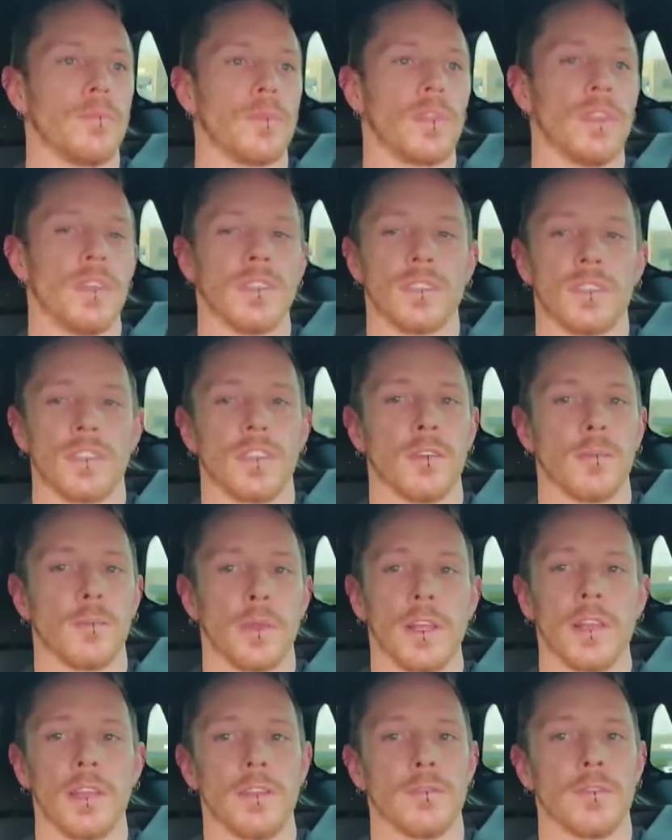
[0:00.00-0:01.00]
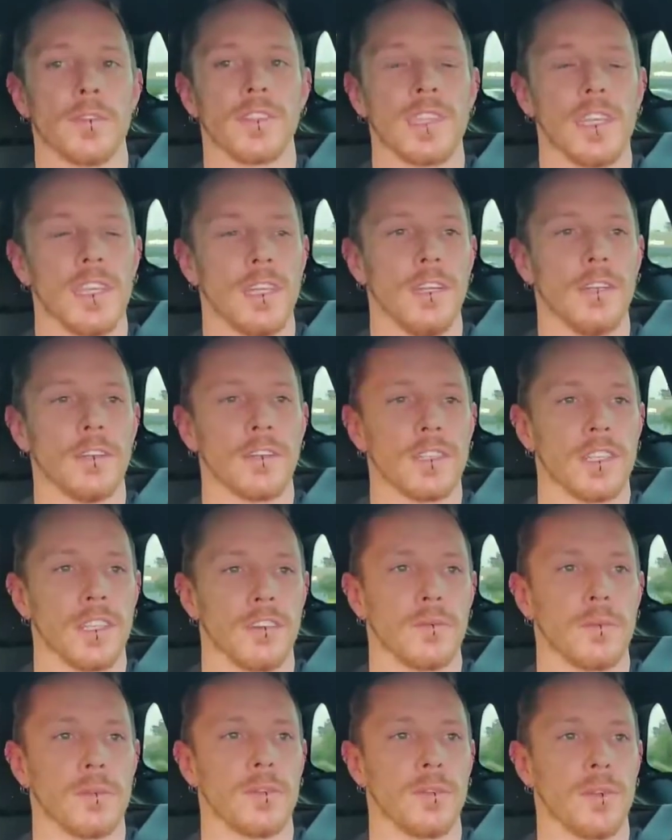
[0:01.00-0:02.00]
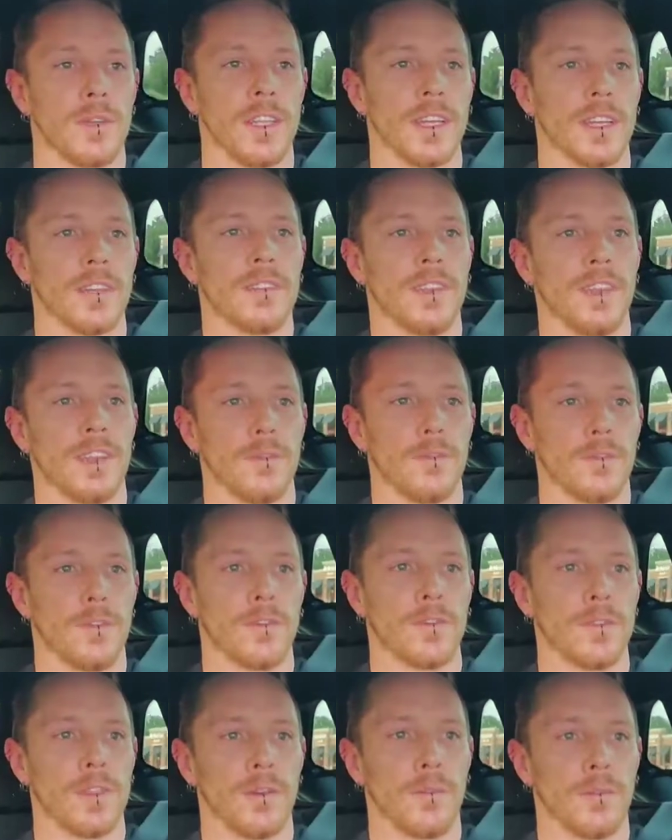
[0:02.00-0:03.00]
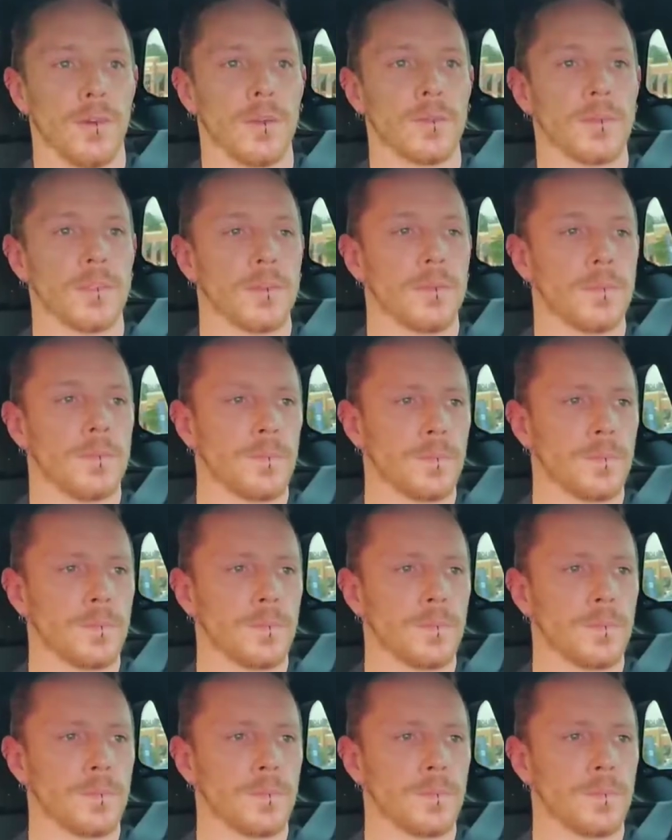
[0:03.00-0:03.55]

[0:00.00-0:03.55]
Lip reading: is to completely fatigue yourself between that 10 and 15 reps.